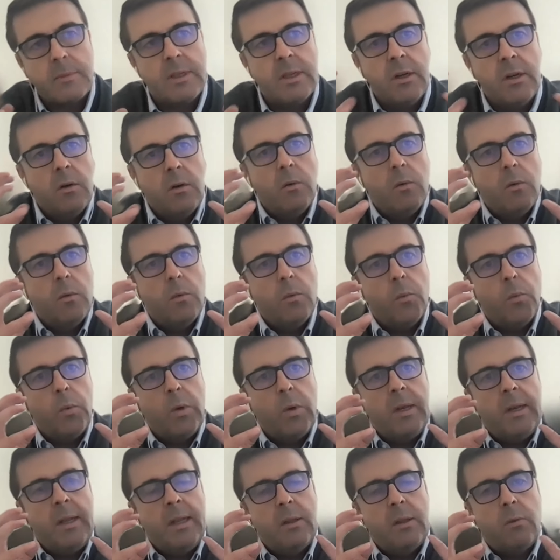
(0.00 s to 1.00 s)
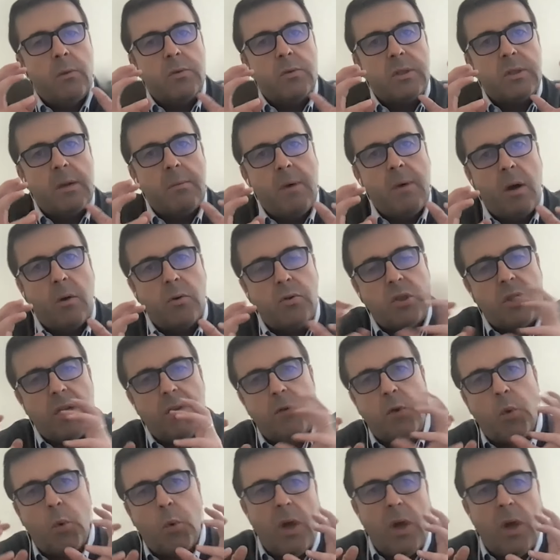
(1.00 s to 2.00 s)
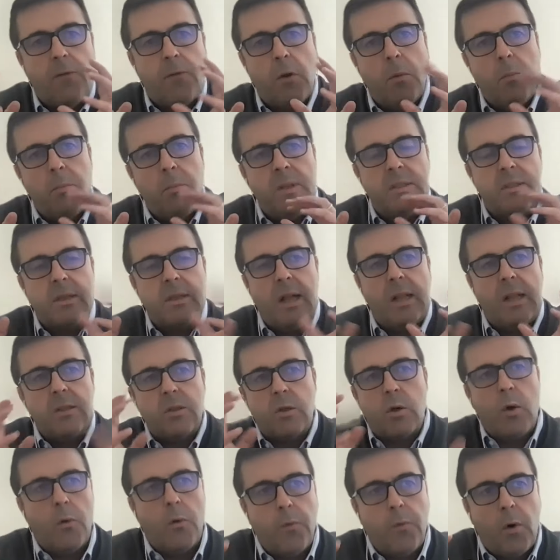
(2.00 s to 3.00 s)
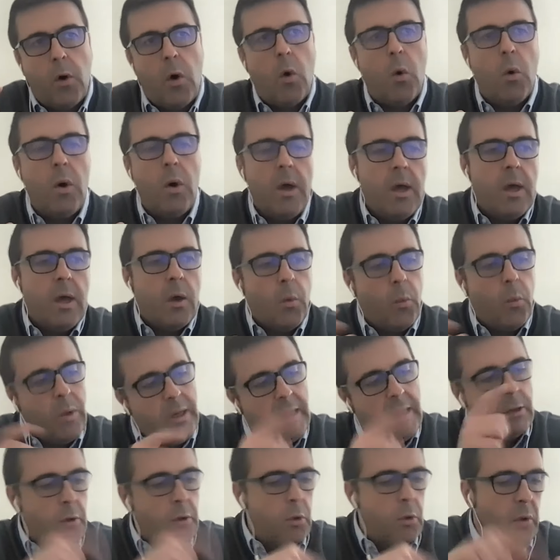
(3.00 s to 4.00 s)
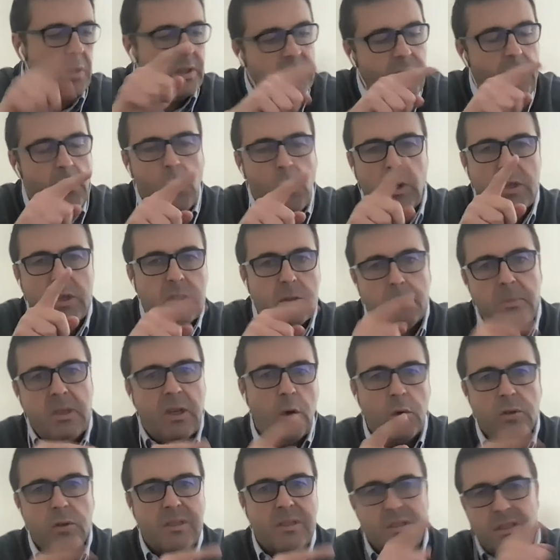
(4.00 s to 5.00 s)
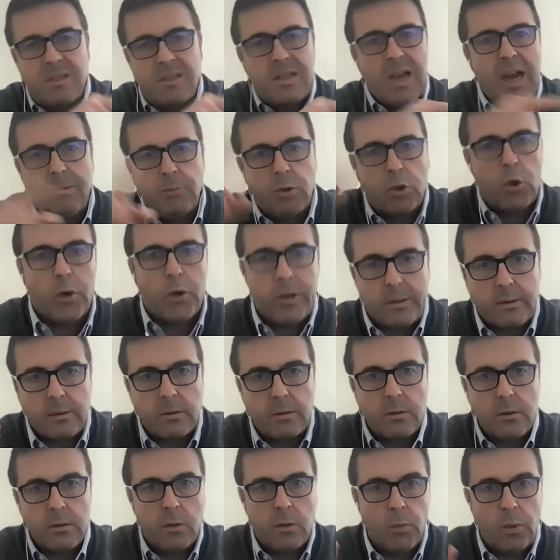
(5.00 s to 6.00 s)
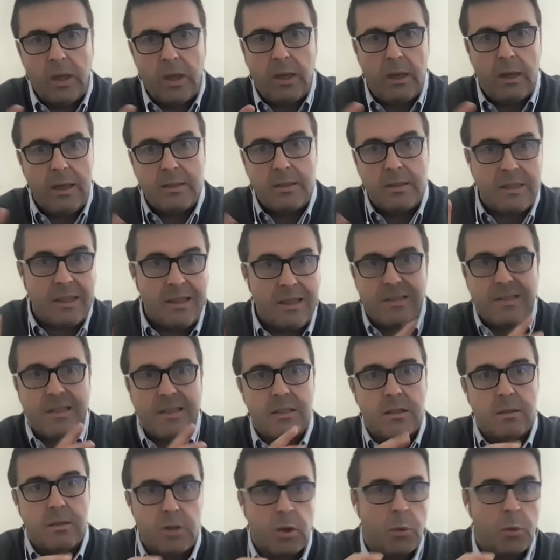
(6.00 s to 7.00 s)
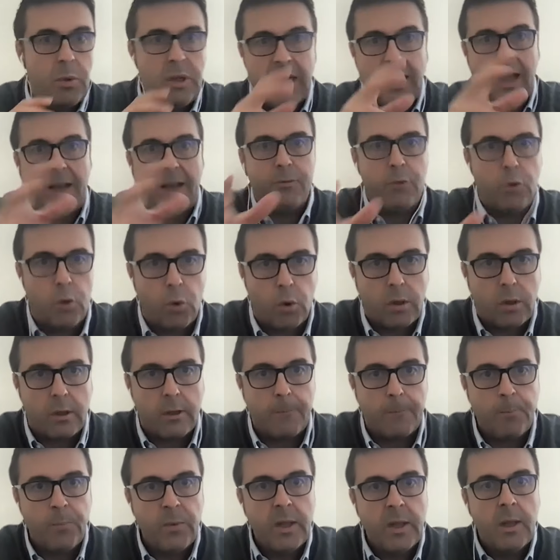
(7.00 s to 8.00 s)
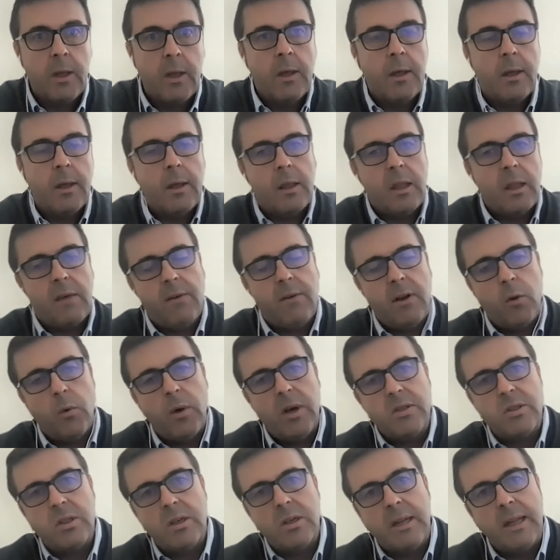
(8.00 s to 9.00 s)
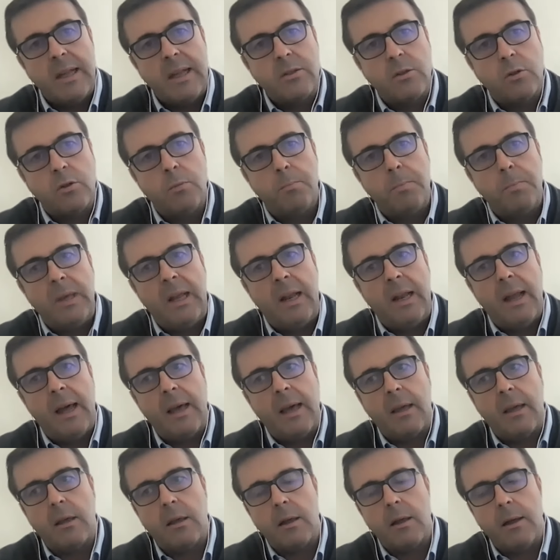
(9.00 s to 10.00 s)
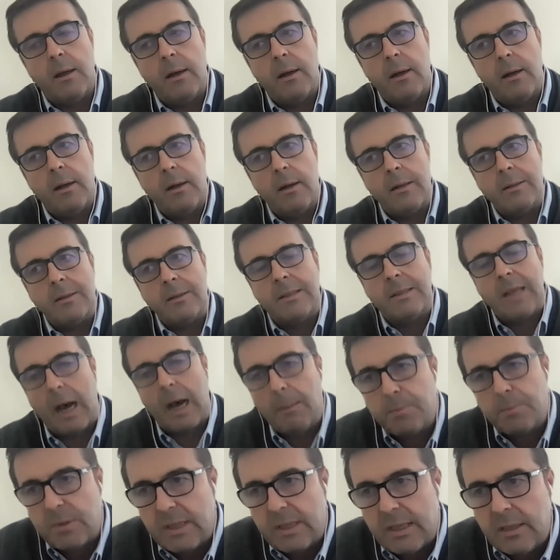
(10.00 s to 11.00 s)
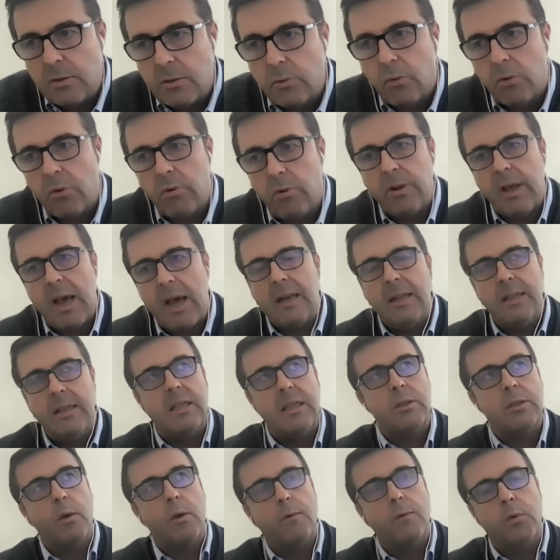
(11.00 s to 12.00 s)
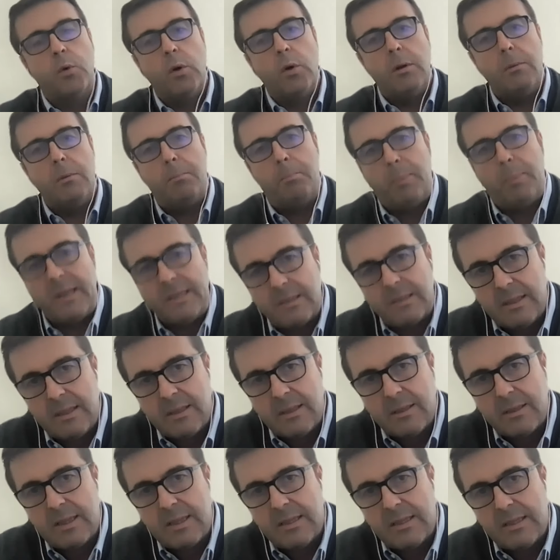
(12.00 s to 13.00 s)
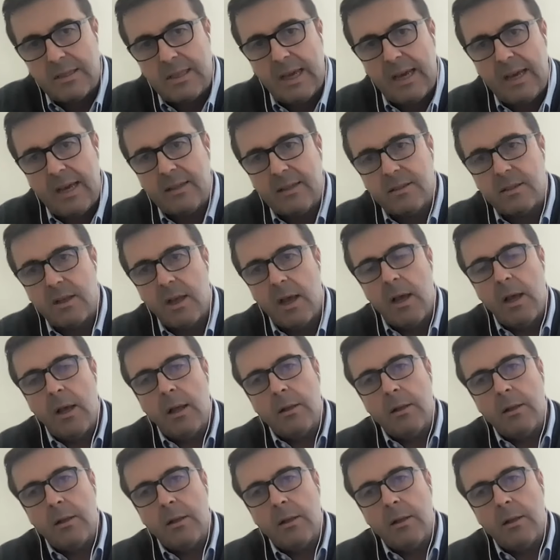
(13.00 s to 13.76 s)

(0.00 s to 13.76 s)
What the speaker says: you know, we need to somehow shift away from this culture of, oh, we need to do this evaluation because it's time to do it. And we, it's in the system, so we need to have to do it. The evaluation needs to be like adapting to the realities of doing business these days,